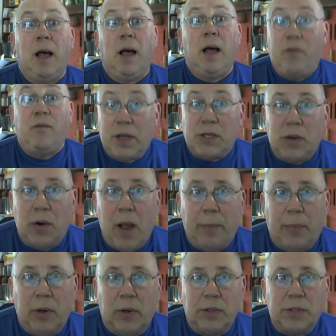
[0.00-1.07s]

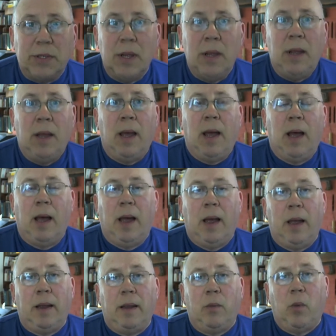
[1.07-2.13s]
fixer-uppers,
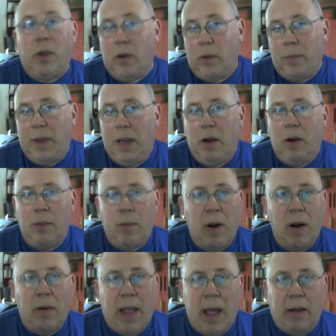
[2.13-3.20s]
whether it be here in
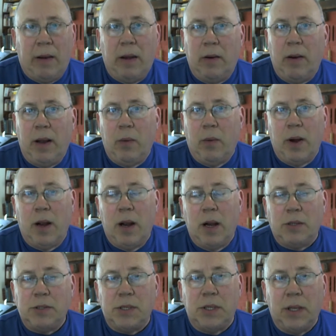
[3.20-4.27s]
Morrow County or anywhere
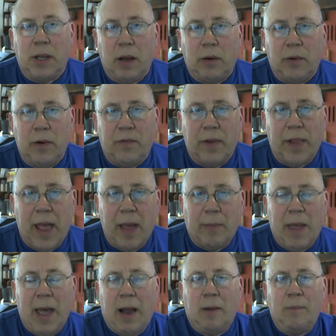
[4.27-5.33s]
else in the country for that
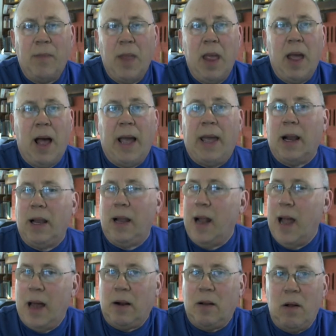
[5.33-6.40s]
matter. I get a
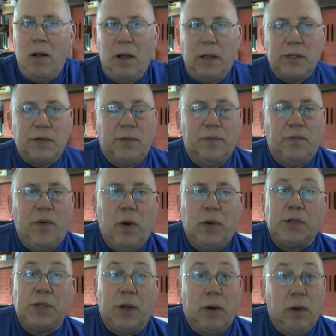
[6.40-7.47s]
lot of calls from
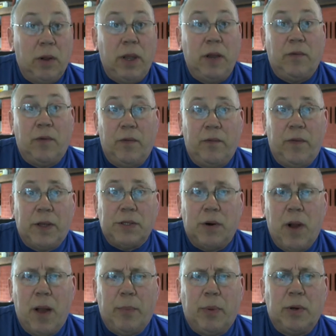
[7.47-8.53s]
folks that are looking for
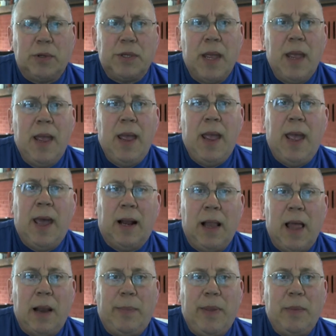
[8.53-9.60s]
fixer-uppers, and a
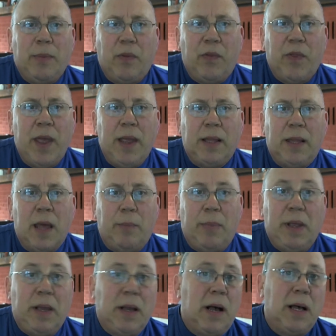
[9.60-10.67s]
lot of people think that
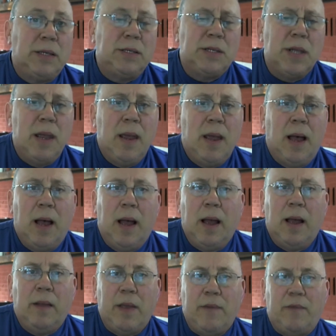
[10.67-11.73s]
because
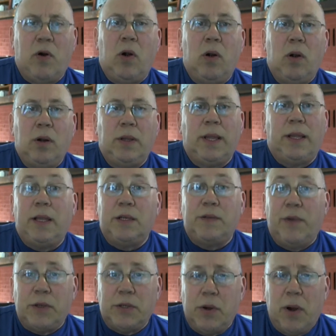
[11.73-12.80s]
they've heard that these
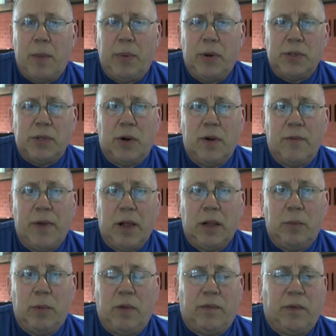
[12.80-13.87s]
fixer-uppers are
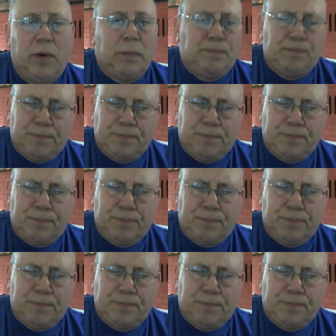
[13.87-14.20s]
available for